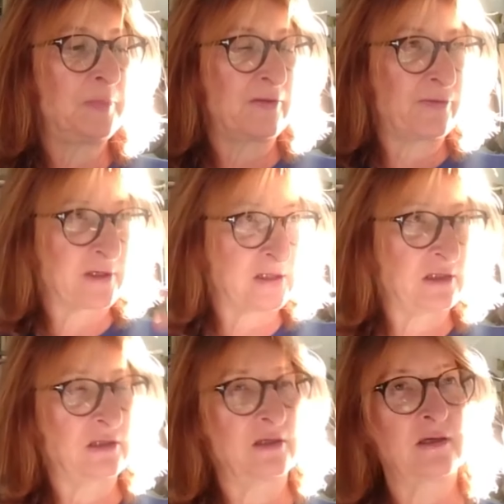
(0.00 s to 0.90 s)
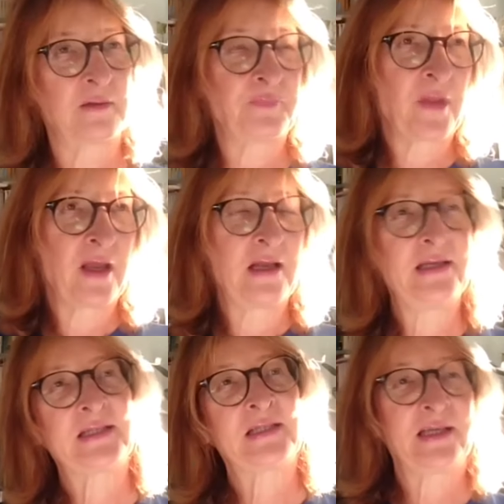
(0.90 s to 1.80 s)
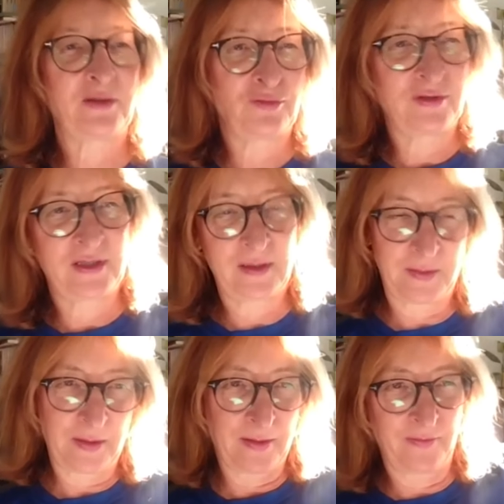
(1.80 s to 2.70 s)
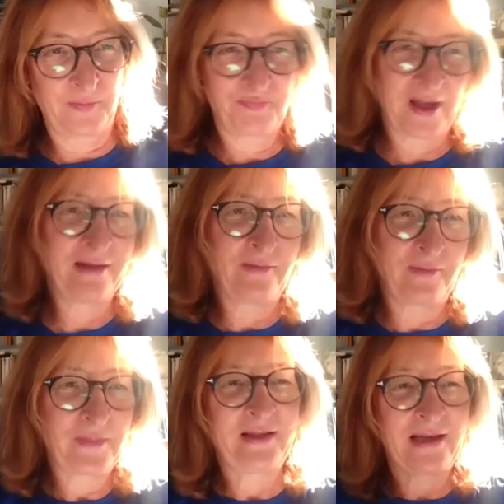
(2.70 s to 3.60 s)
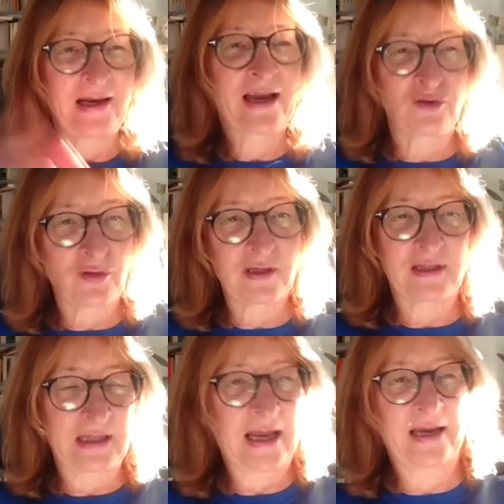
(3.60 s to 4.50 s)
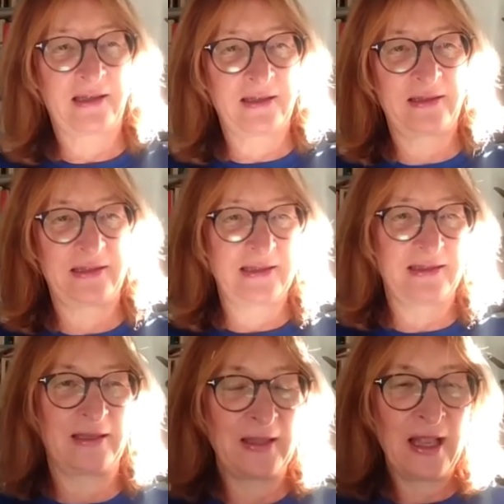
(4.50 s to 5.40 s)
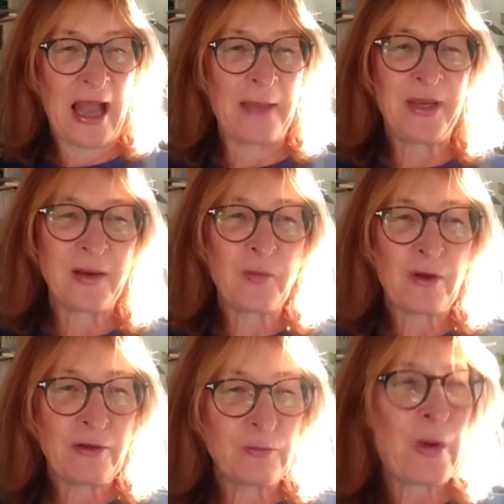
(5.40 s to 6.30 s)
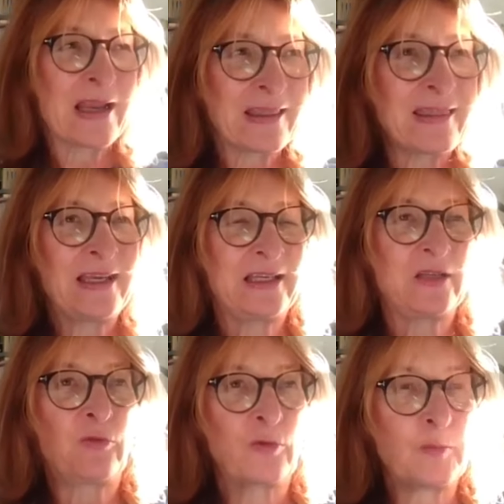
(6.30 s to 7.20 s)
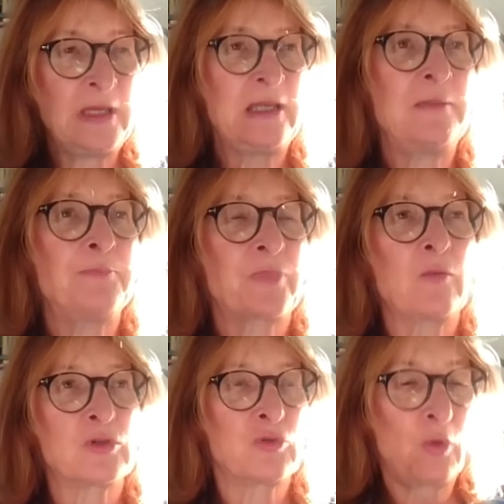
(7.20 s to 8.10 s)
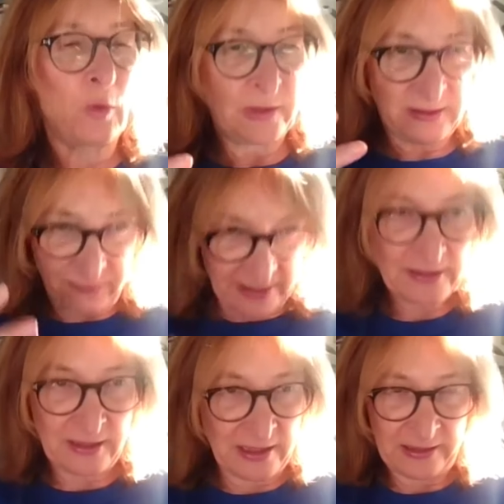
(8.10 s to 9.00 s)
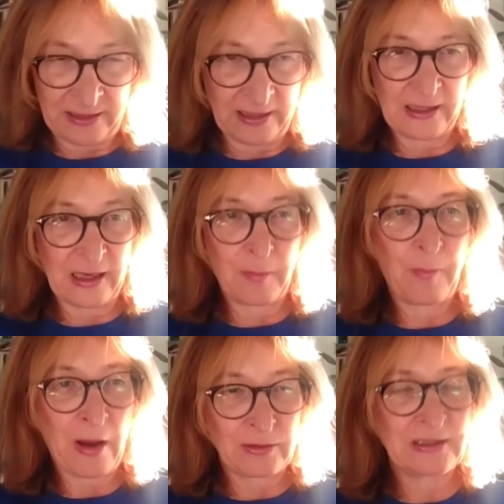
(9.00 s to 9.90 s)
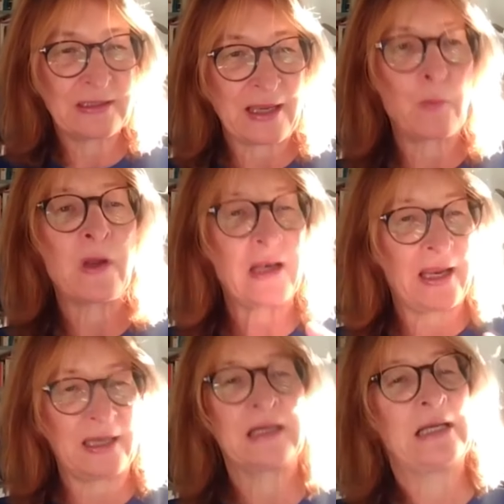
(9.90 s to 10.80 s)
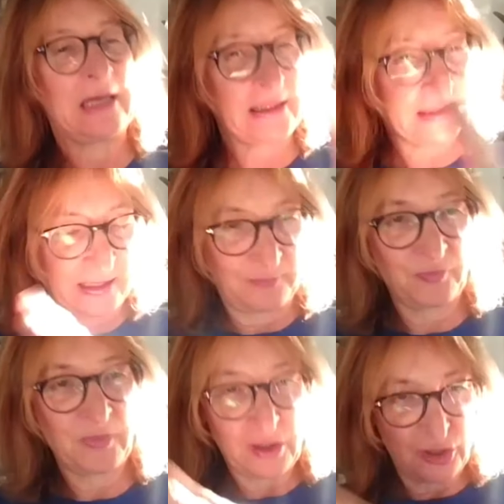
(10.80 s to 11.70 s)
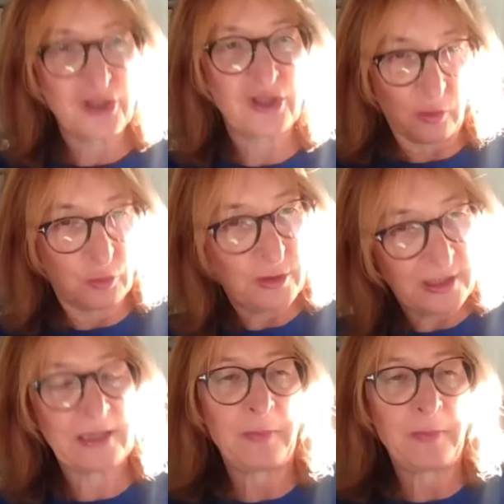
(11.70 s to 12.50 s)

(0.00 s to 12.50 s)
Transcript: people first listening to these intellectuals like the I mean, one thing that for me was always fascinating about someone like, let's say, Žižek, who